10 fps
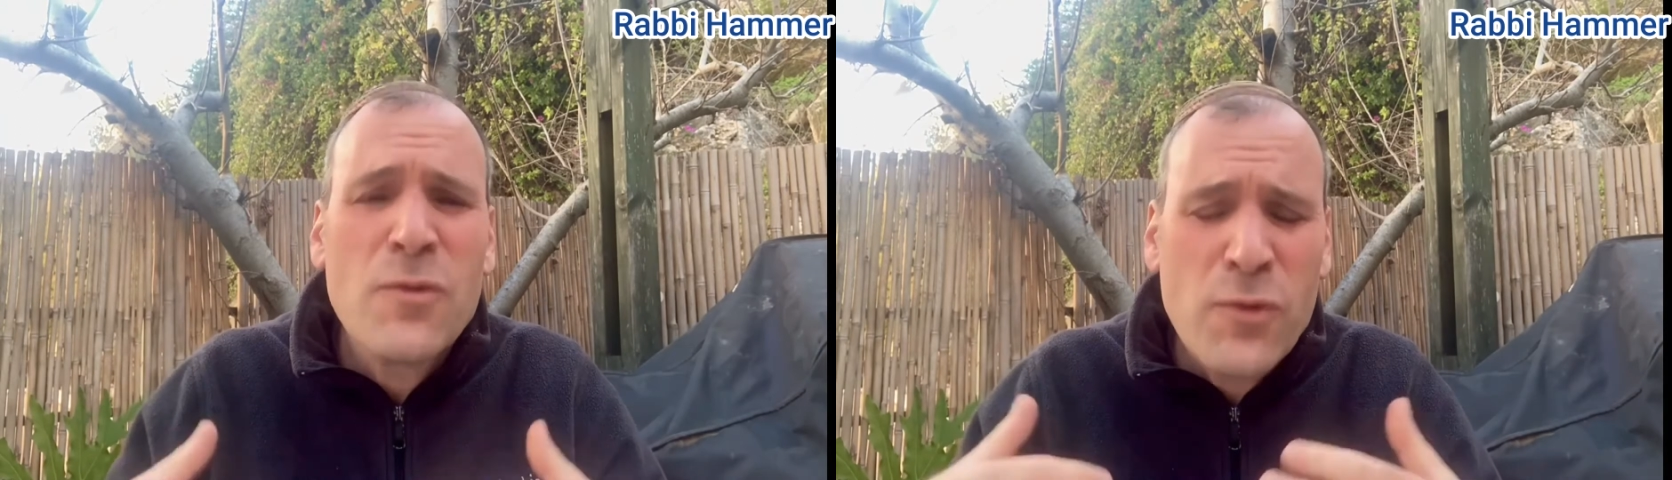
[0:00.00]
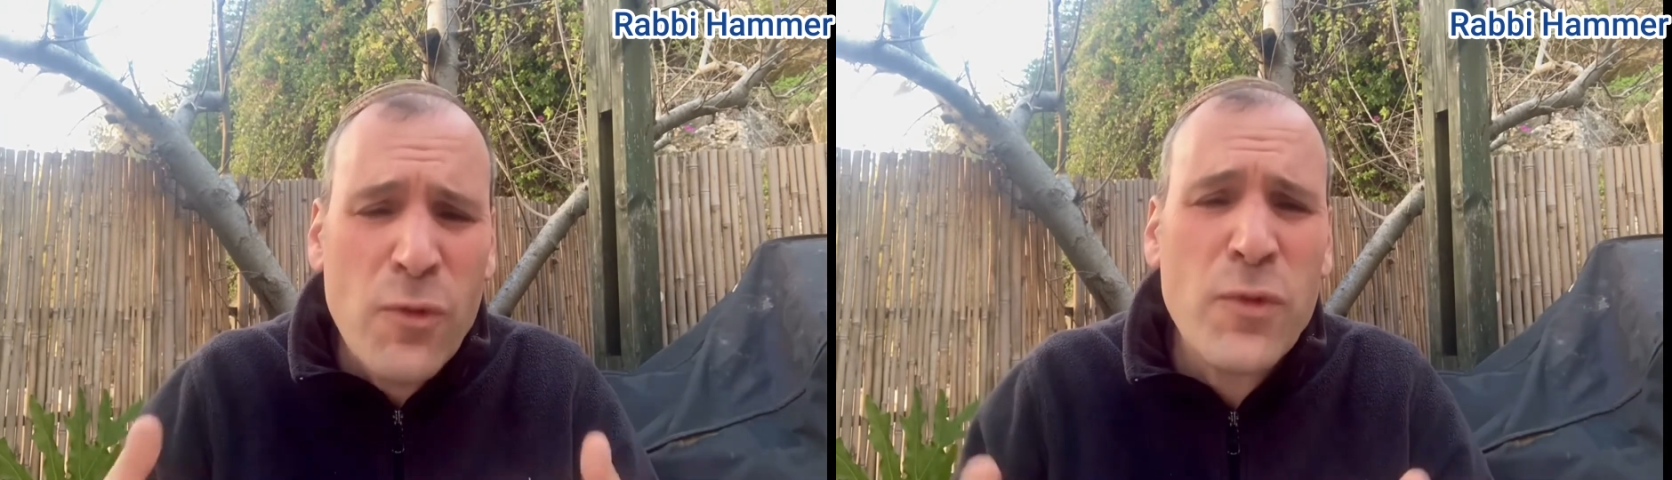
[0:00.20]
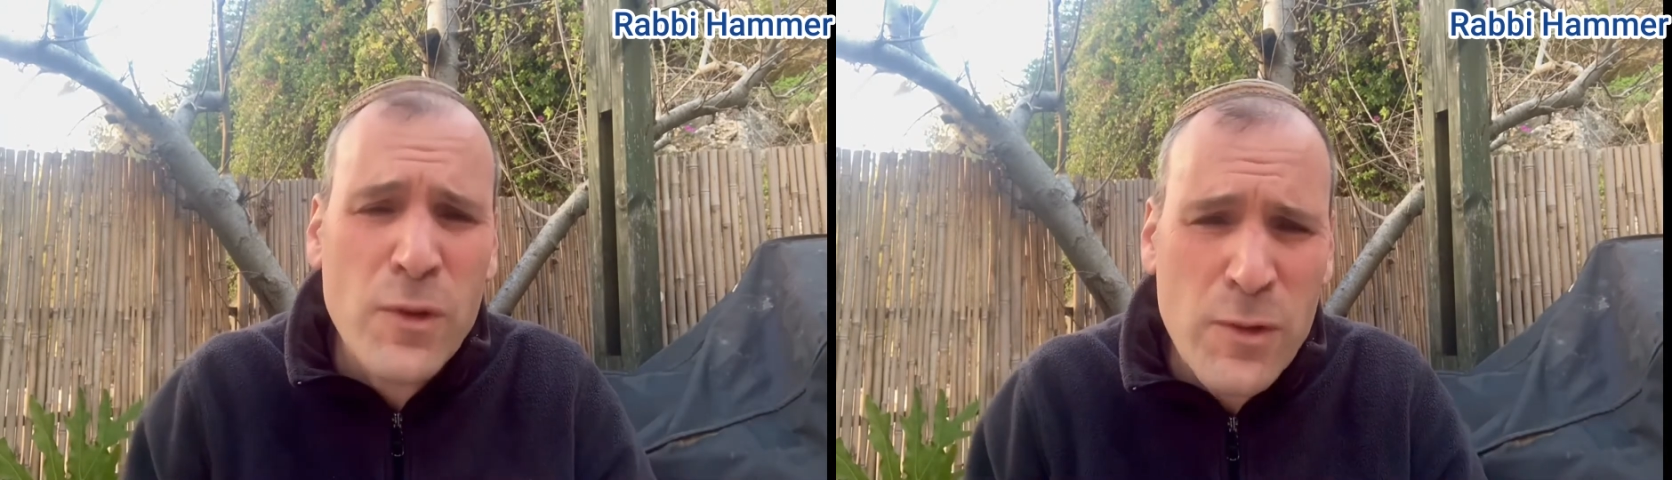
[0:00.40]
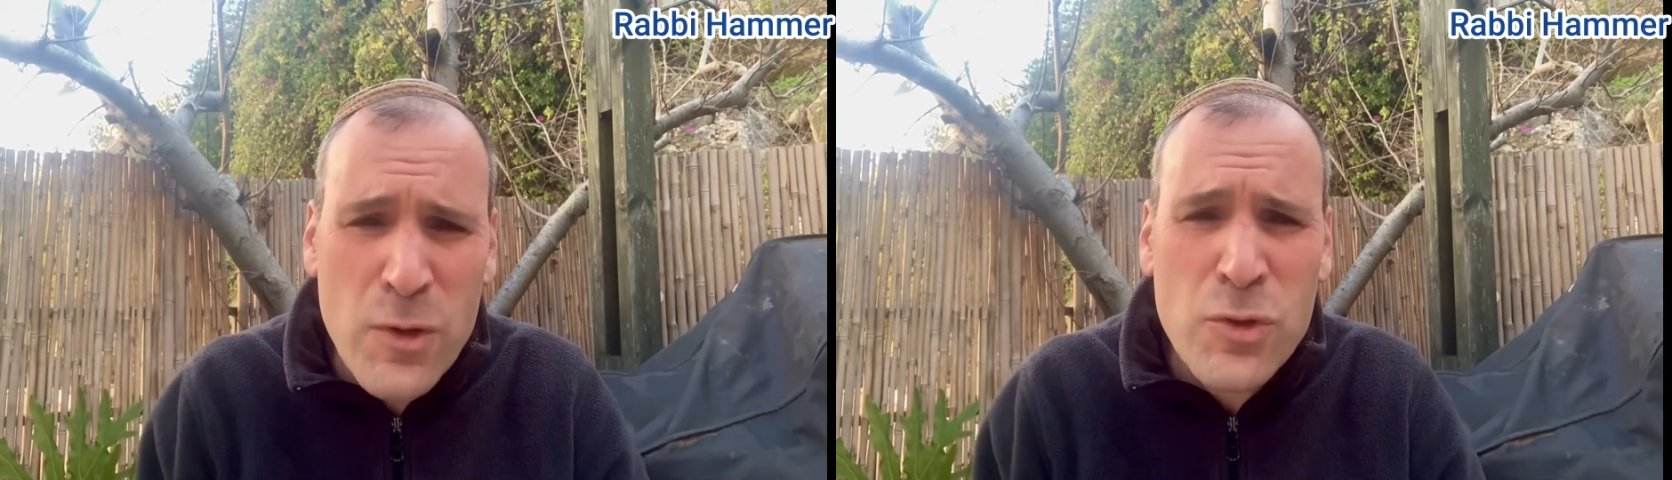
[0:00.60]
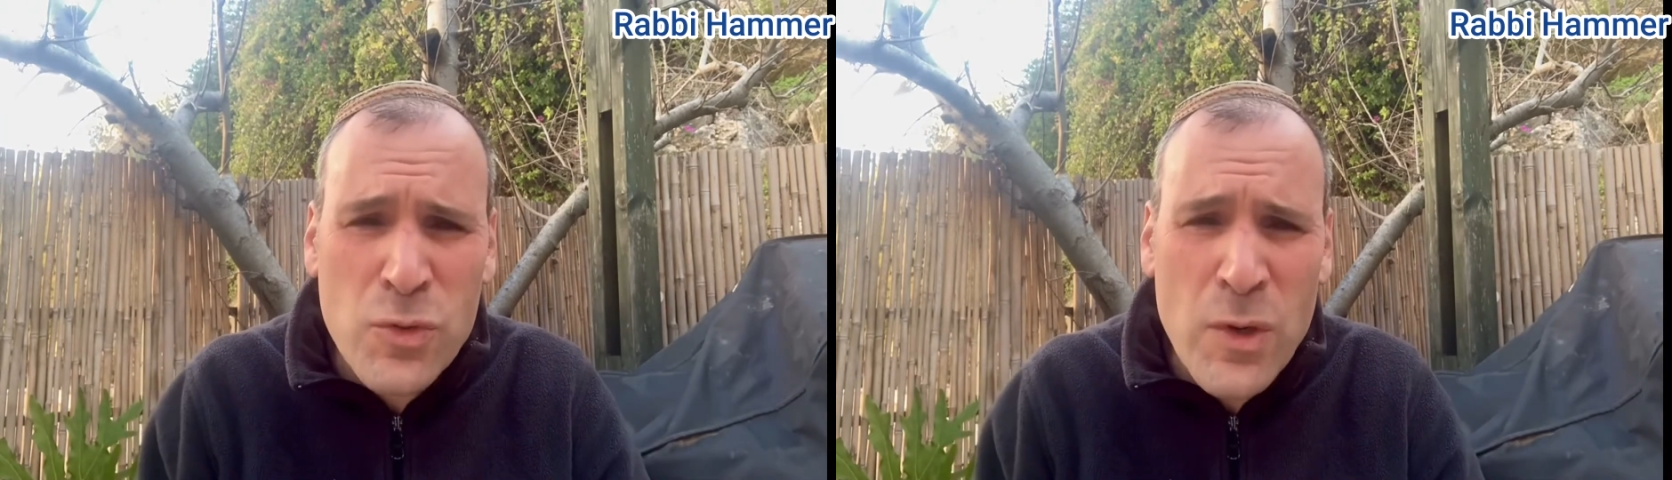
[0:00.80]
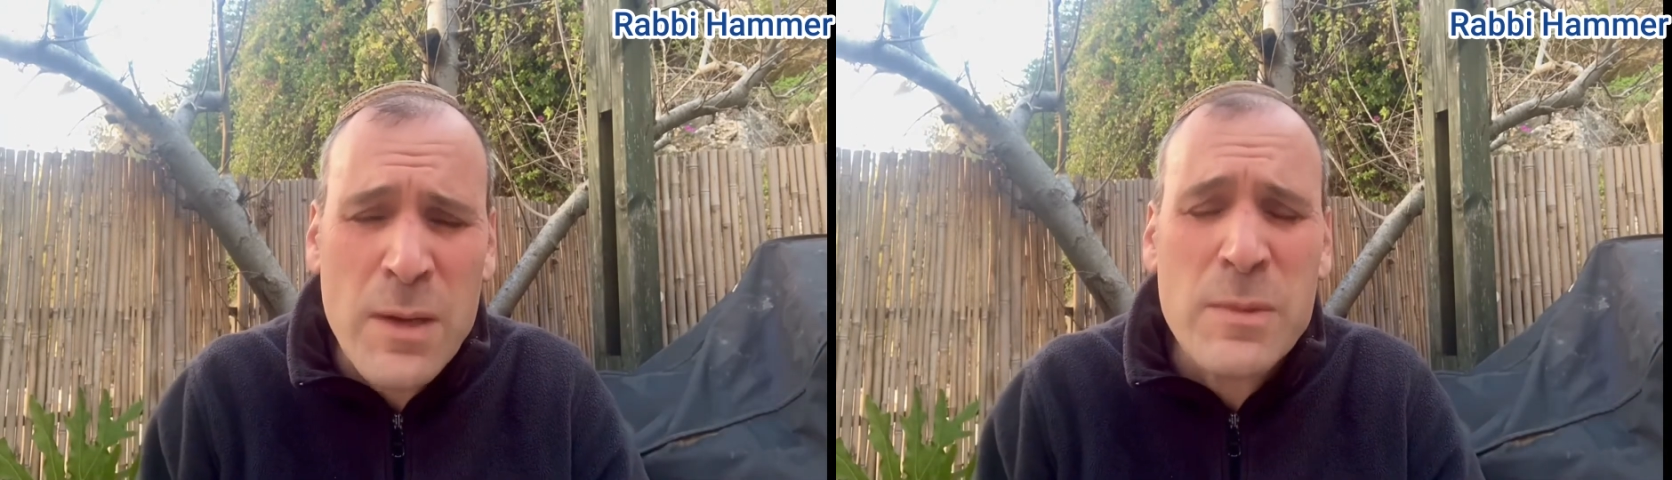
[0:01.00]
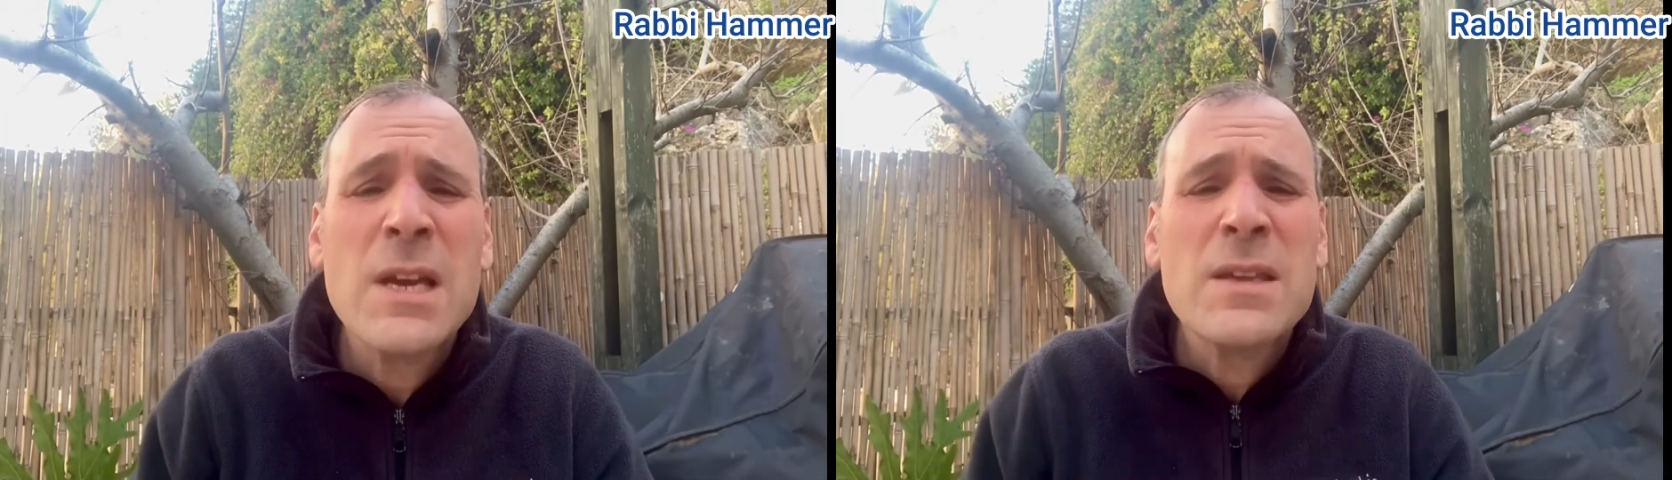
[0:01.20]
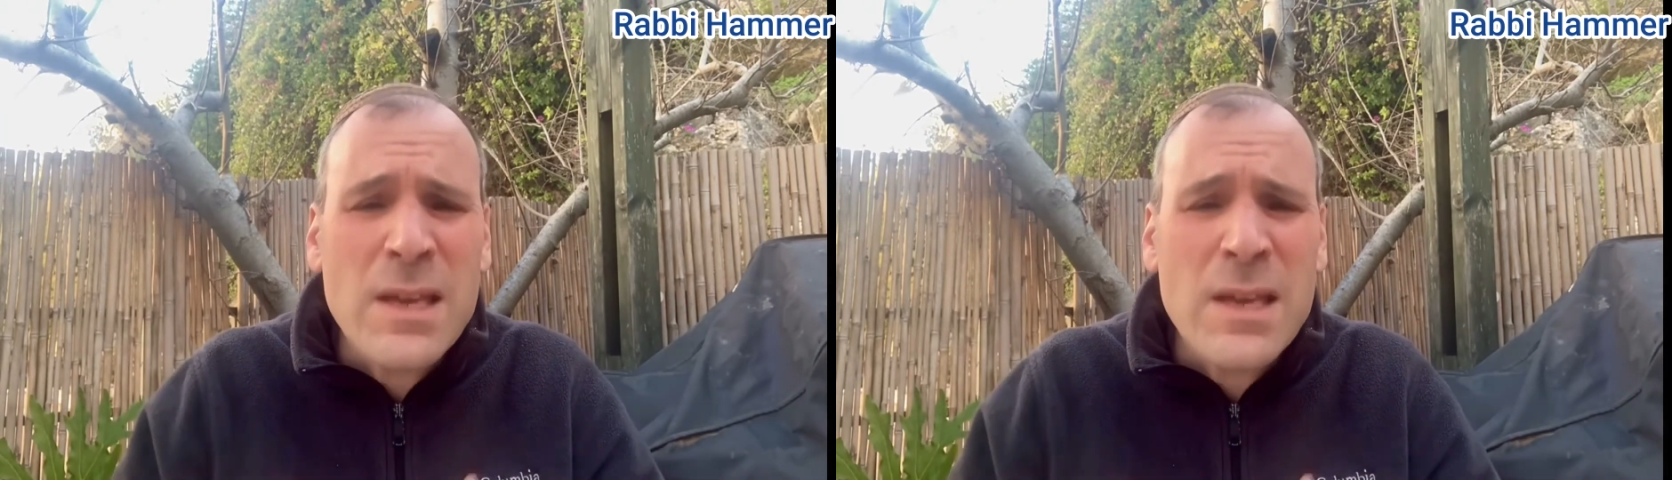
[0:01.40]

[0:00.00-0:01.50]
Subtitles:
fulfill those dreams,